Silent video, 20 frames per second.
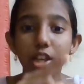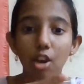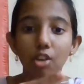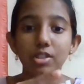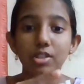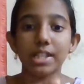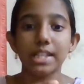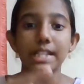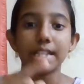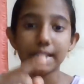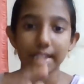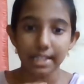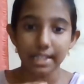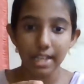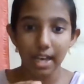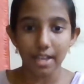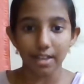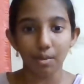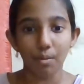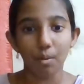goes
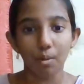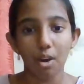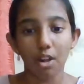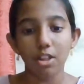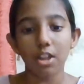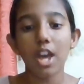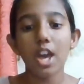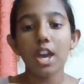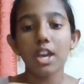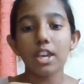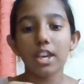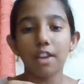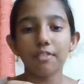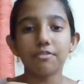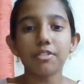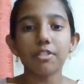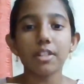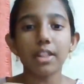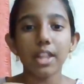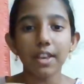inside the wall. You
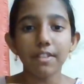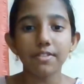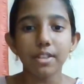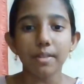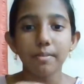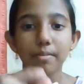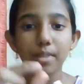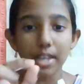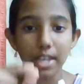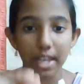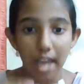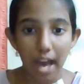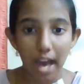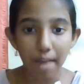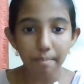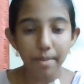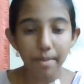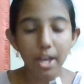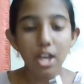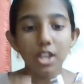have to leave some
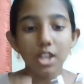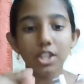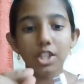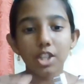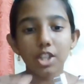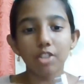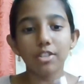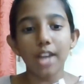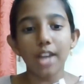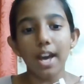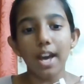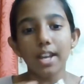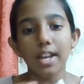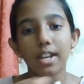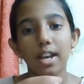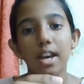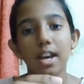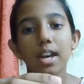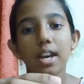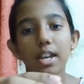gap so that
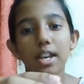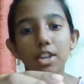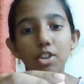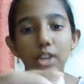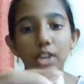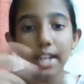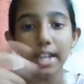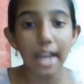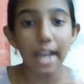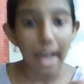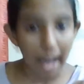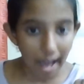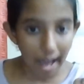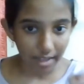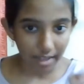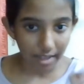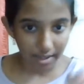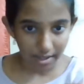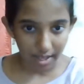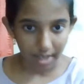uh, you can
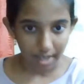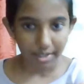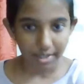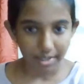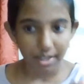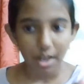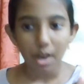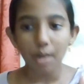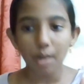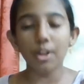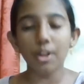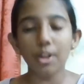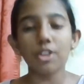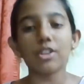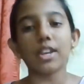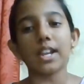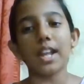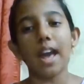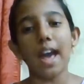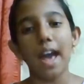hang things. Well, you
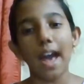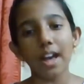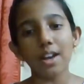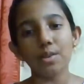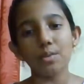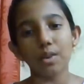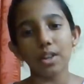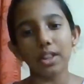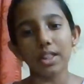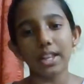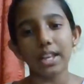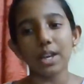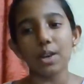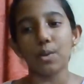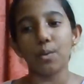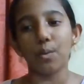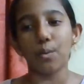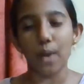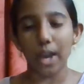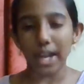can hang only
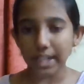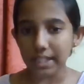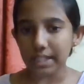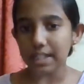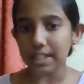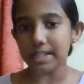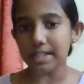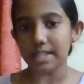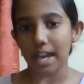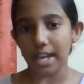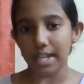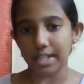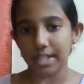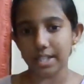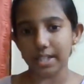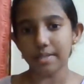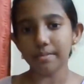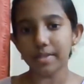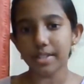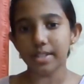weightless
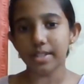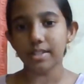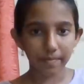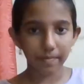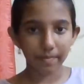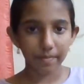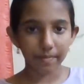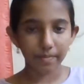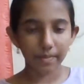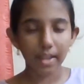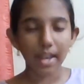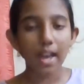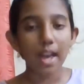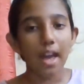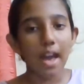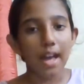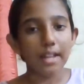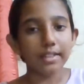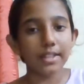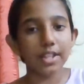items
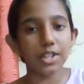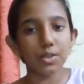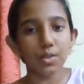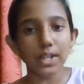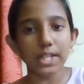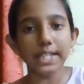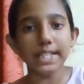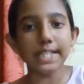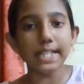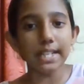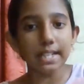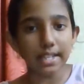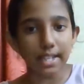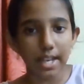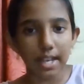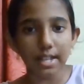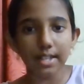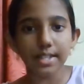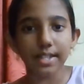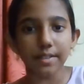and the 20
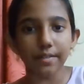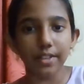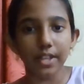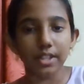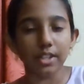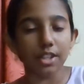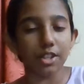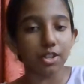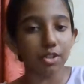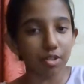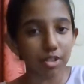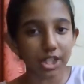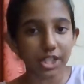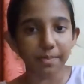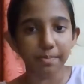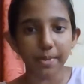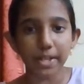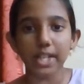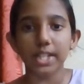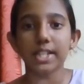nails with 2
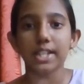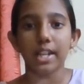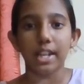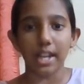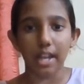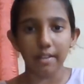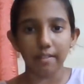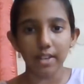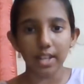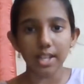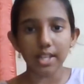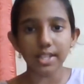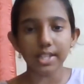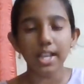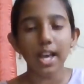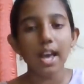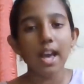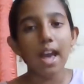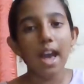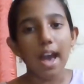spirit levelers
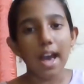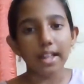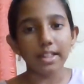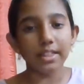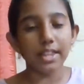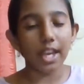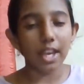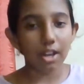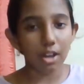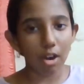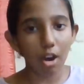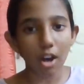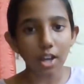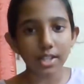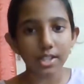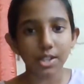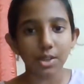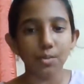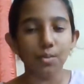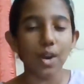and they
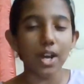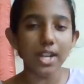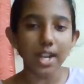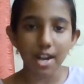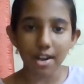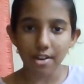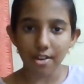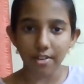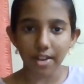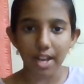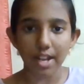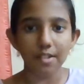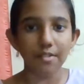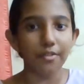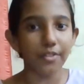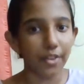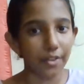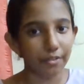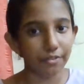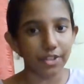cost
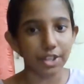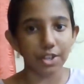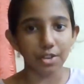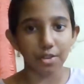150